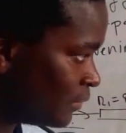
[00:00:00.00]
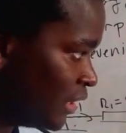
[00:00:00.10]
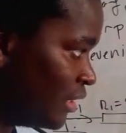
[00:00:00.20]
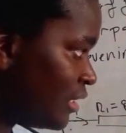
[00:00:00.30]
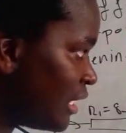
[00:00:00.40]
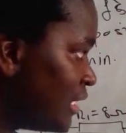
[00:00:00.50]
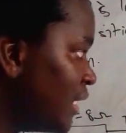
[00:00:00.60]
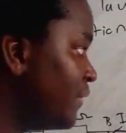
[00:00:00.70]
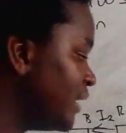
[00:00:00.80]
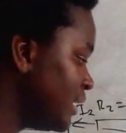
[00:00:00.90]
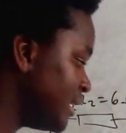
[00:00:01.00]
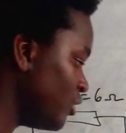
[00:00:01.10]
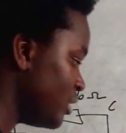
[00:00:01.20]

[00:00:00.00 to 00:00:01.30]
In this case, everything is now